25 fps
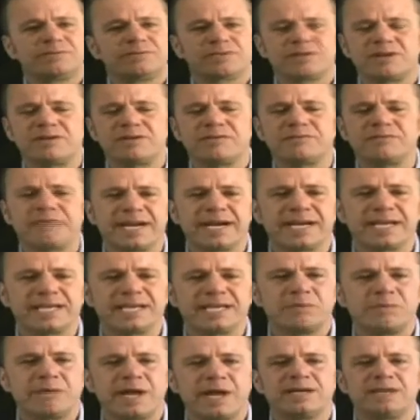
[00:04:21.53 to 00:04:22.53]
Start finding
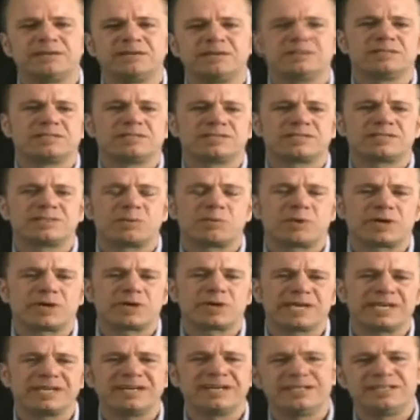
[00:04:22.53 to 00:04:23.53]
a rental. Start
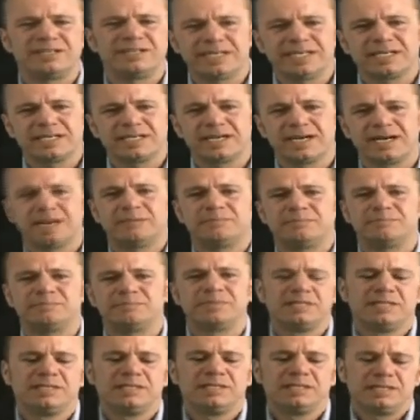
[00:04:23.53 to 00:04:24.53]
working on your income.
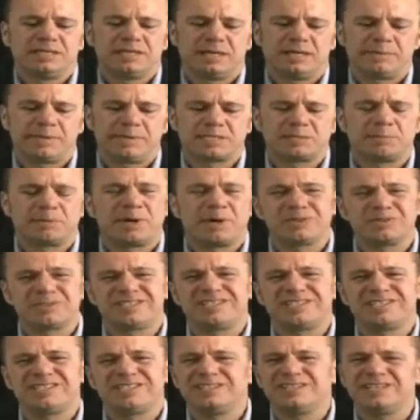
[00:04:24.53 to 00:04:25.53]
As opposed
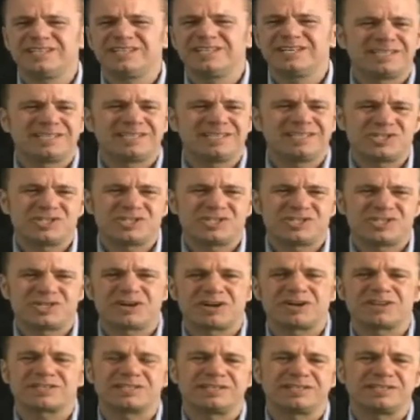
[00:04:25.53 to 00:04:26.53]
to dealing with these
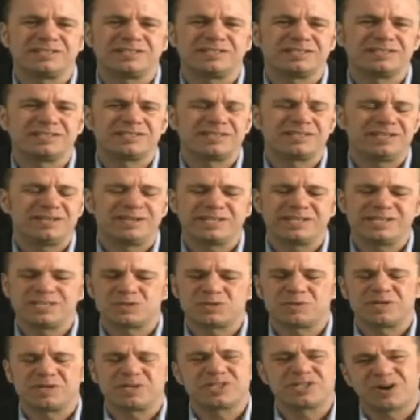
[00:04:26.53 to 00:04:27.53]
sharks that are, they
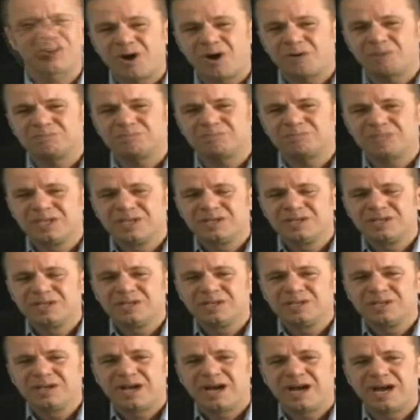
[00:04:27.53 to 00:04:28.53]
just want your home.
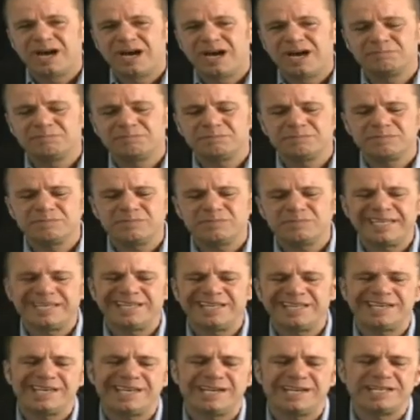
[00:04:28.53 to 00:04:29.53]
And
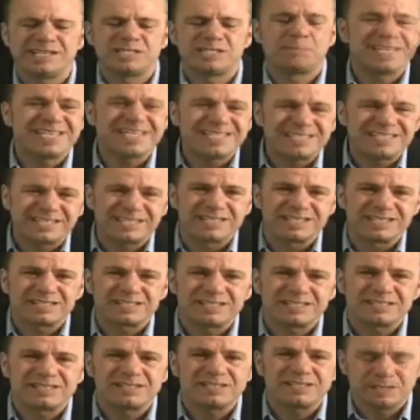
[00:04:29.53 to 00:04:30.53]
it's
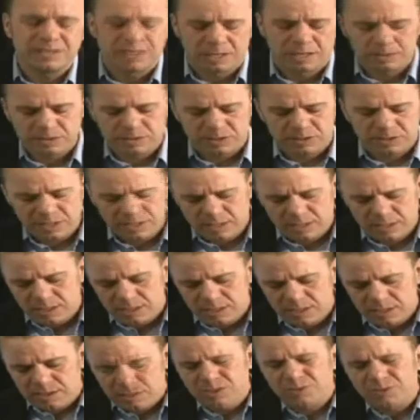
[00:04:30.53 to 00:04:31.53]
business.
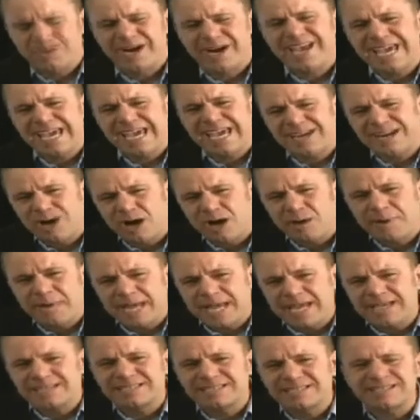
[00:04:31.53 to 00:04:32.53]
Do I hate all
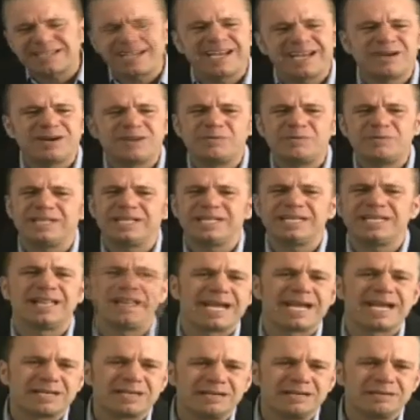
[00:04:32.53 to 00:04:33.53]
banks? I don't really
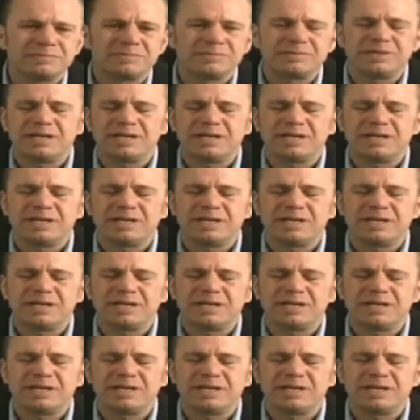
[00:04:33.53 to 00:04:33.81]
like them.